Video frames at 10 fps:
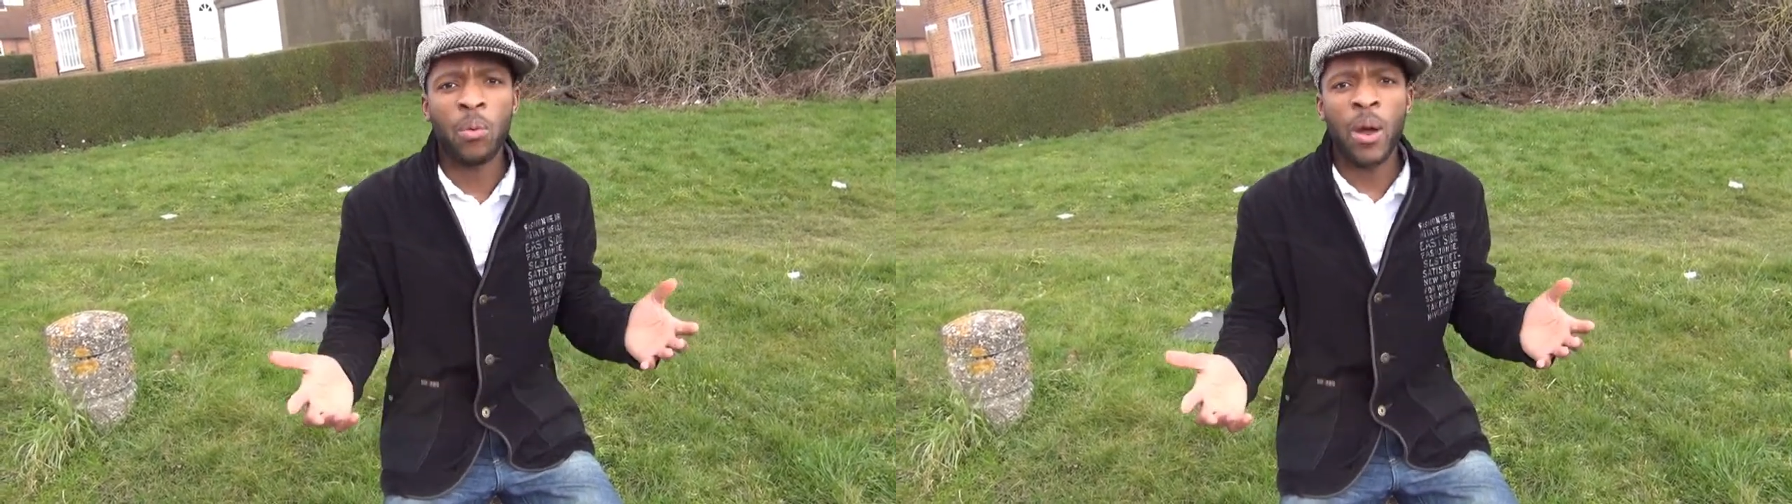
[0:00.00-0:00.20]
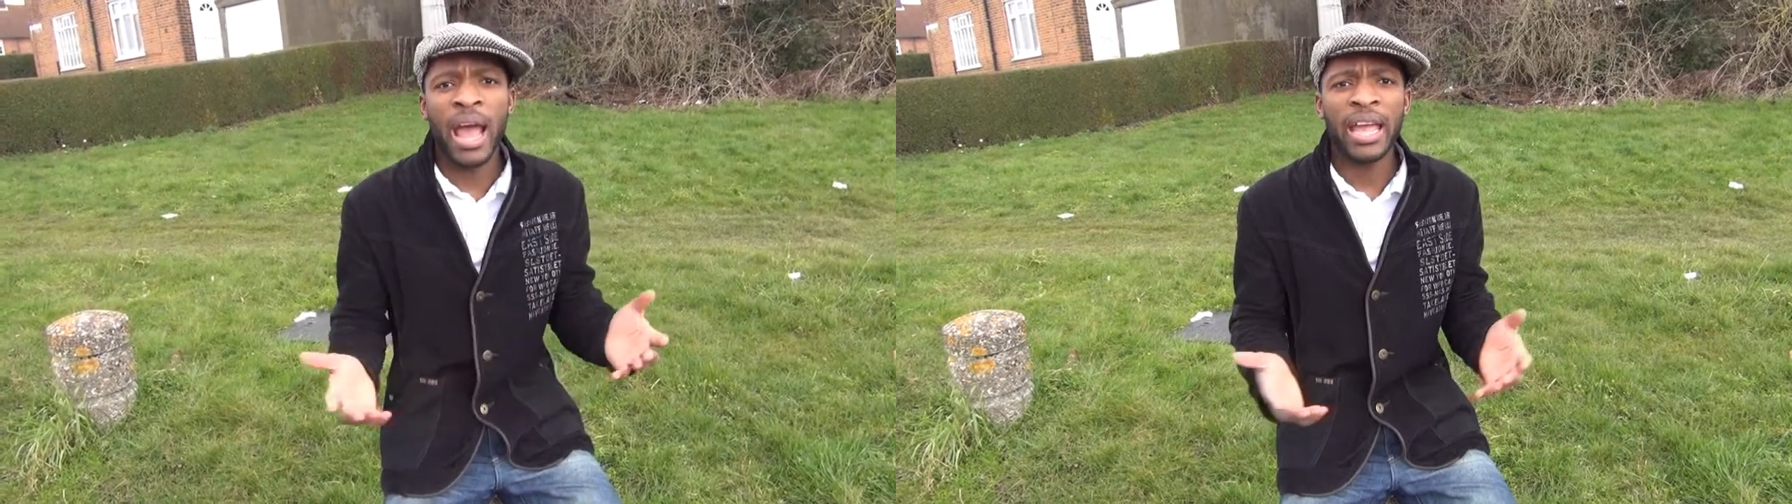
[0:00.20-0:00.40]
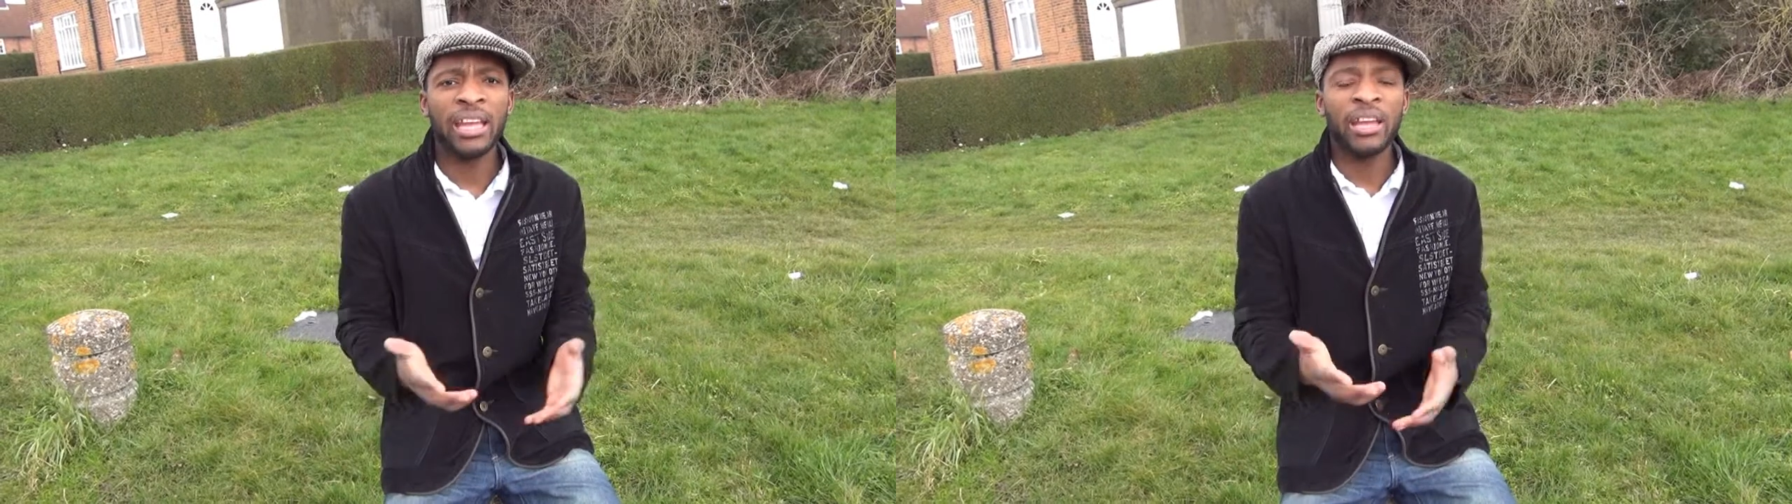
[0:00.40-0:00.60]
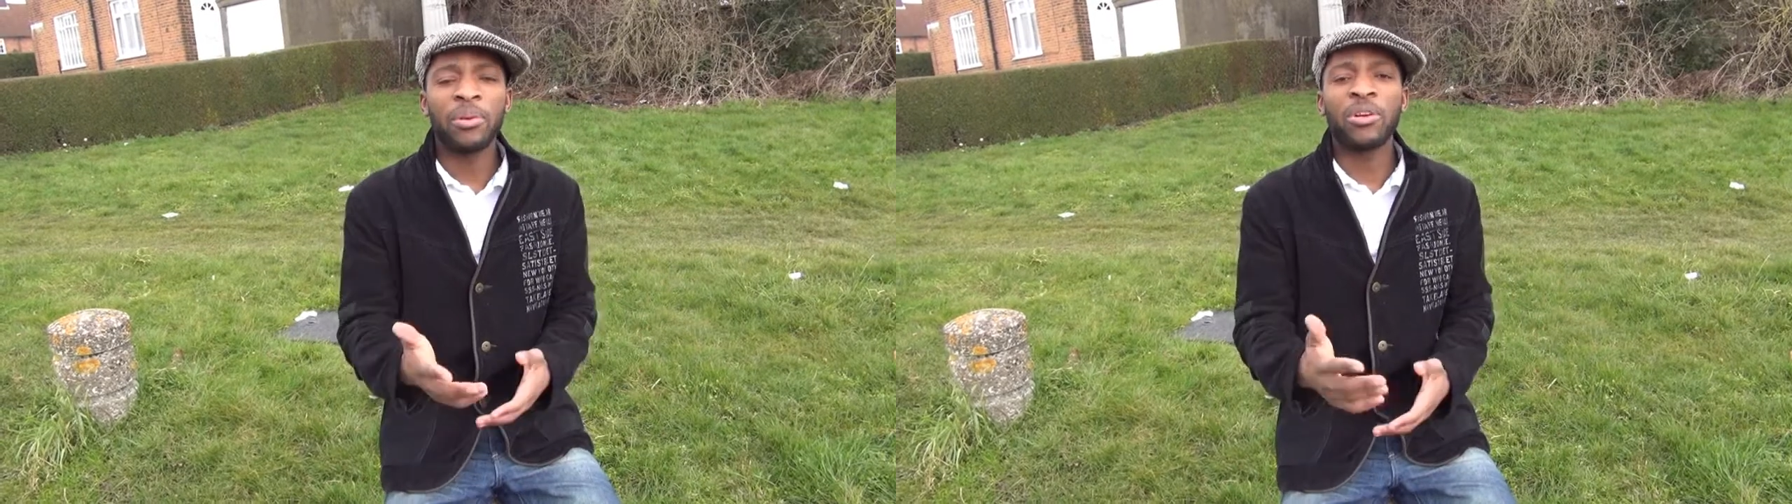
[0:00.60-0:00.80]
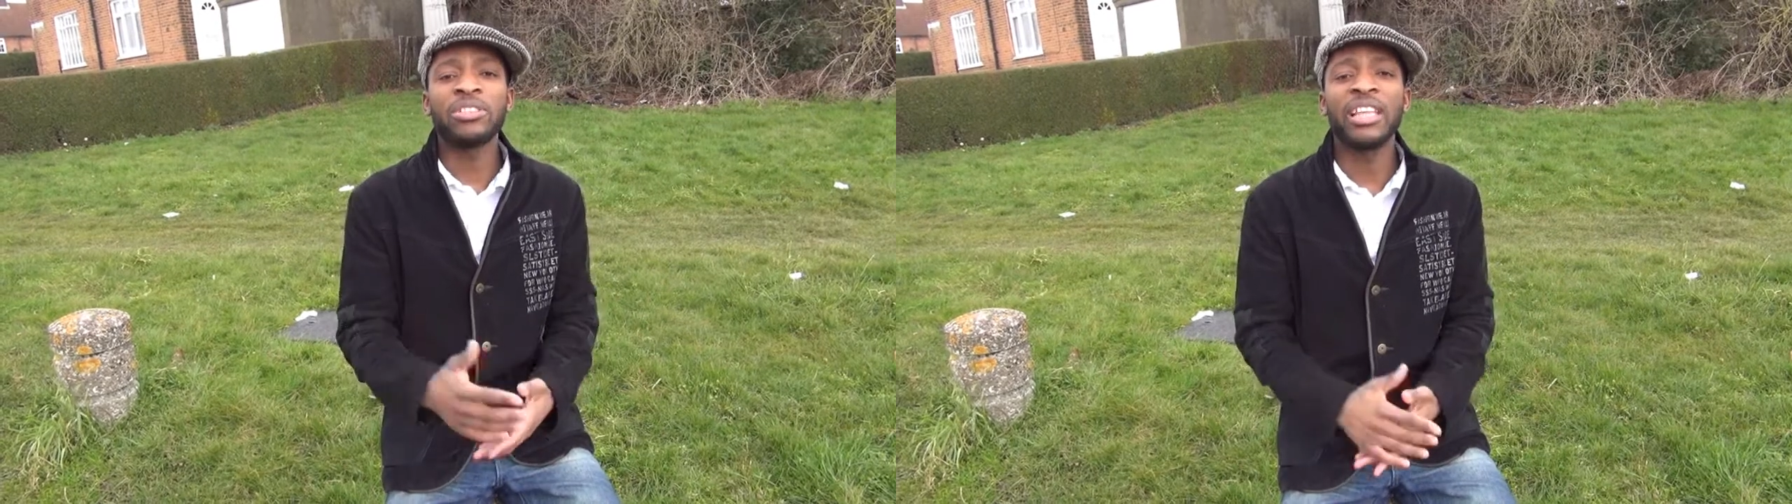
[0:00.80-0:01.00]
Why?
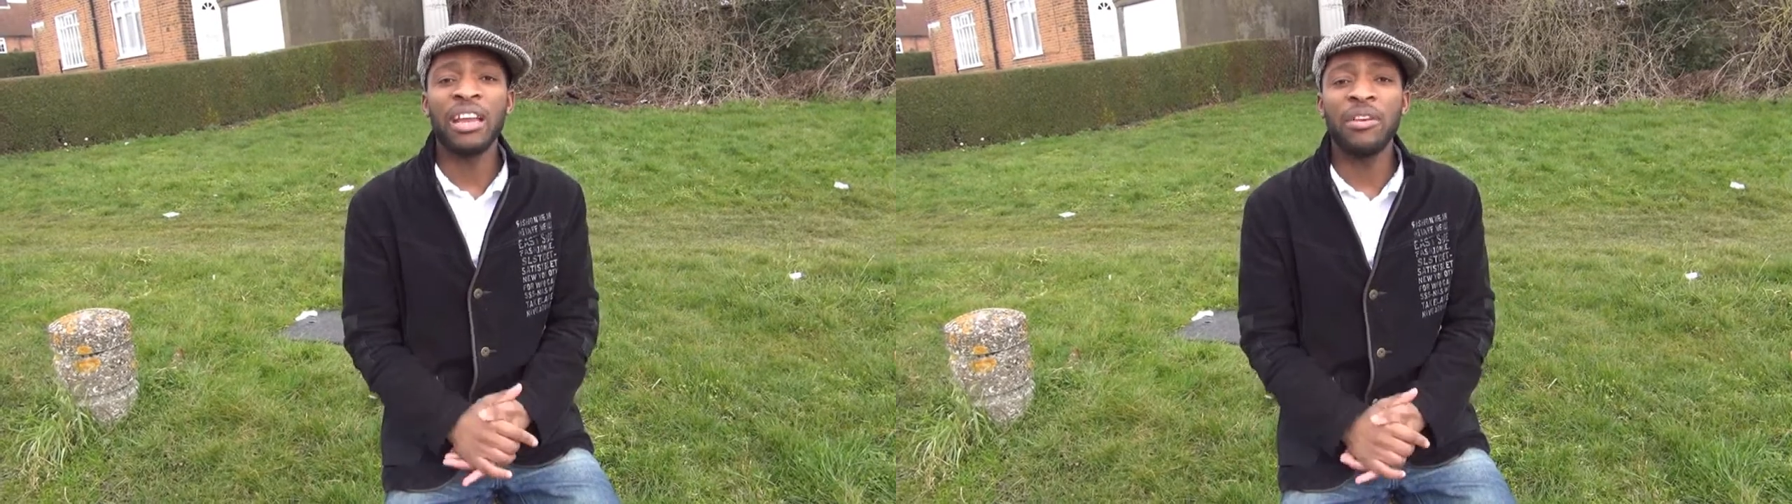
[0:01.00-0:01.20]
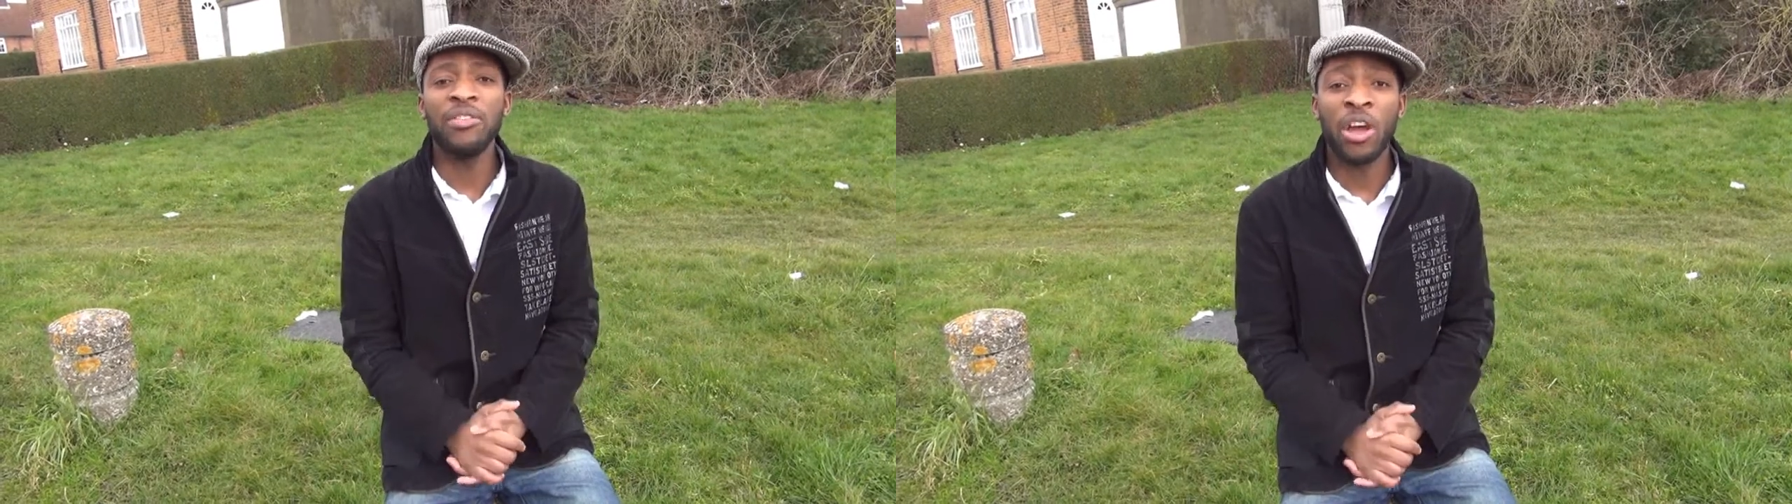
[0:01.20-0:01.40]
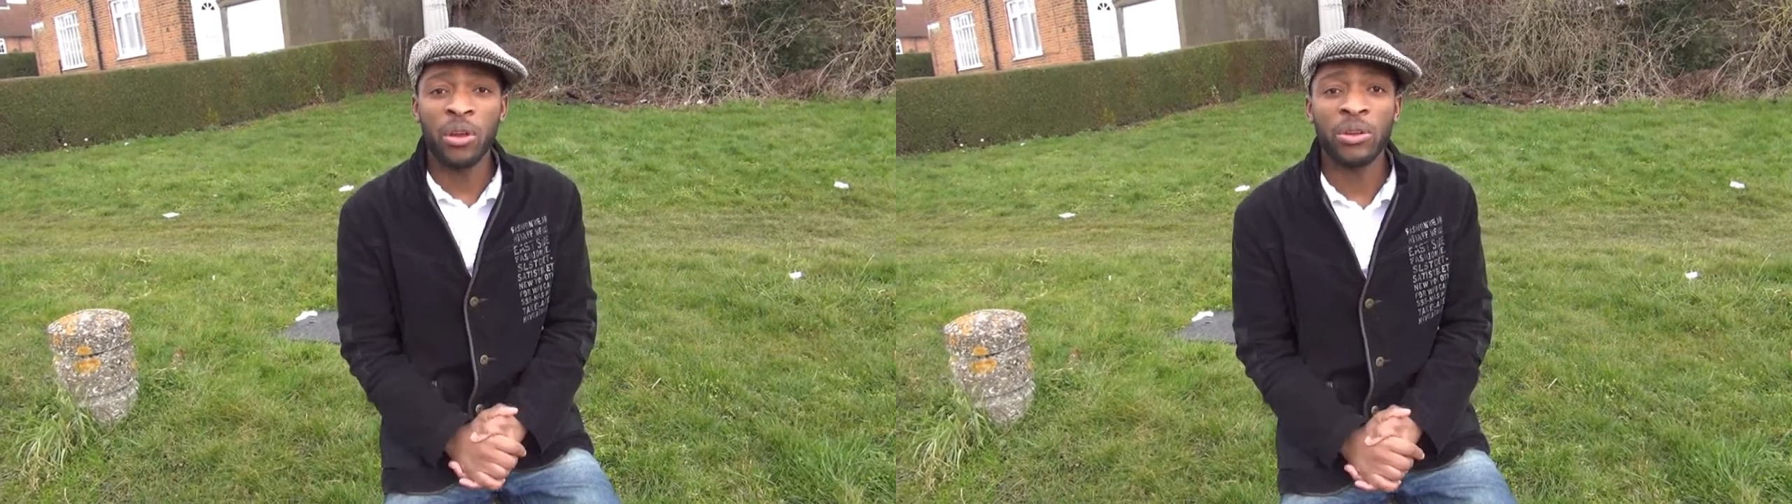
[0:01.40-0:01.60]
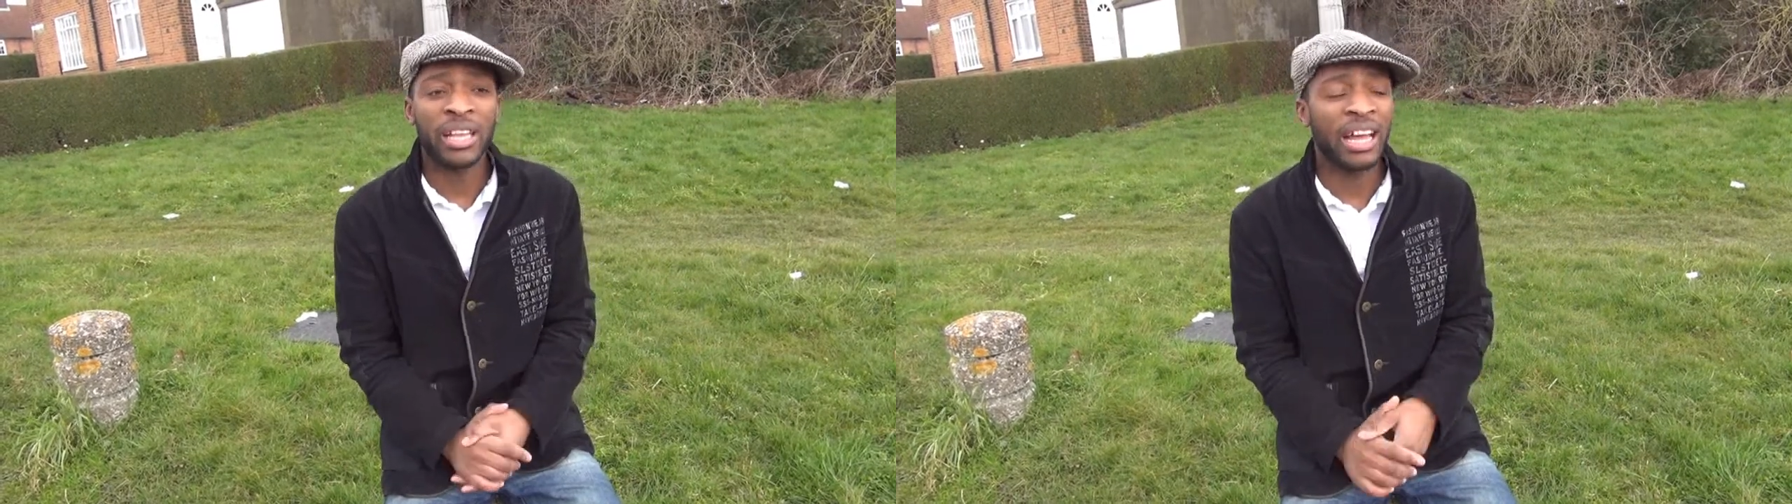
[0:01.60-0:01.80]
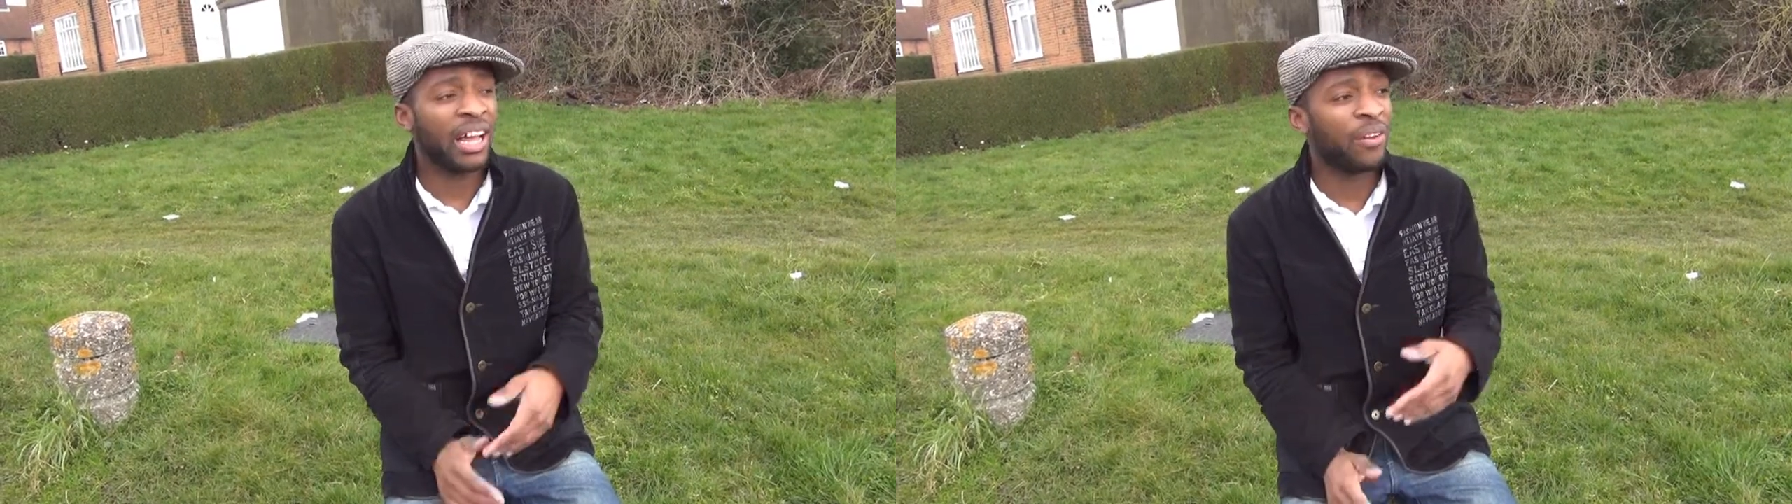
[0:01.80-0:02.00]
Because they know that